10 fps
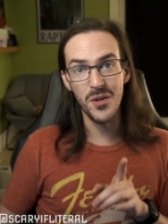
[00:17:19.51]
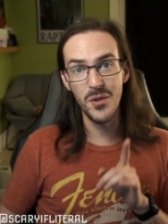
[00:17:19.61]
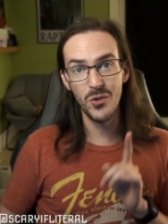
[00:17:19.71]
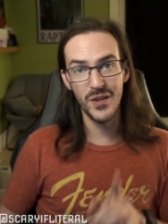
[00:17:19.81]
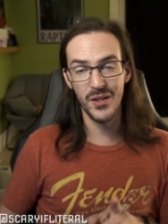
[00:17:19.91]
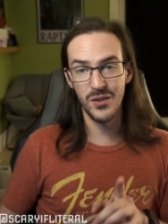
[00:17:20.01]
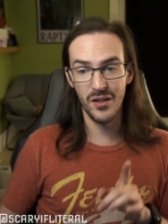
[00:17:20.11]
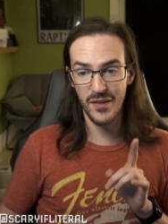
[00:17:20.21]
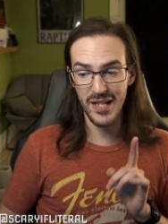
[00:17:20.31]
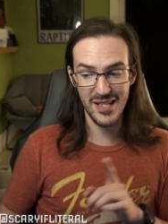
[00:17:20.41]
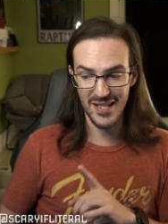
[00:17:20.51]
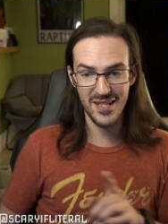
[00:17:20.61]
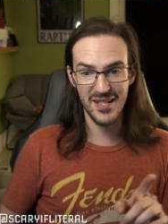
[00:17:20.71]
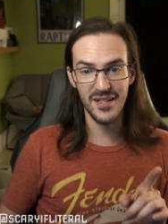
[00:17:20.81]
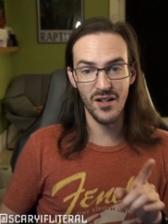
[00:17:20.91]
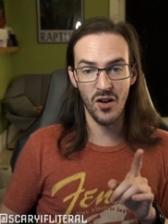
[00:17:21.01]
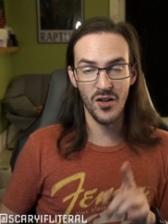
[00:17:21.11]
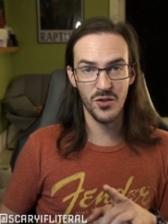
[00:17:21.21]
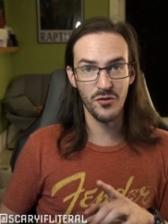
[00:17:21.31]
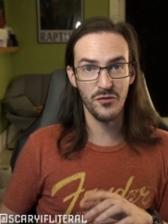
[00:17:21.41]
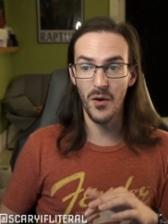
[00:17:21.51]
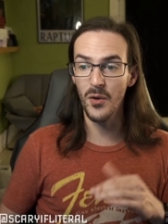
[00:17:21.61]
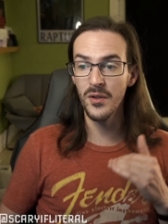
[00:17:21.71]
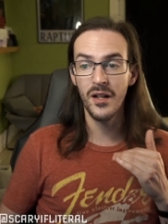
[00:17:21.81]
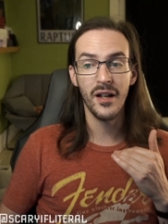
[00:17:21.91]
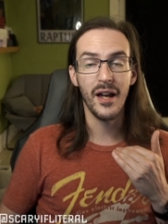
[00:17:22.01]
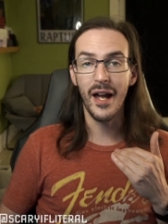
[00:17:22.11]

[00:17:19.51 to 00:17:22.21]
you don't like the assistant on your phone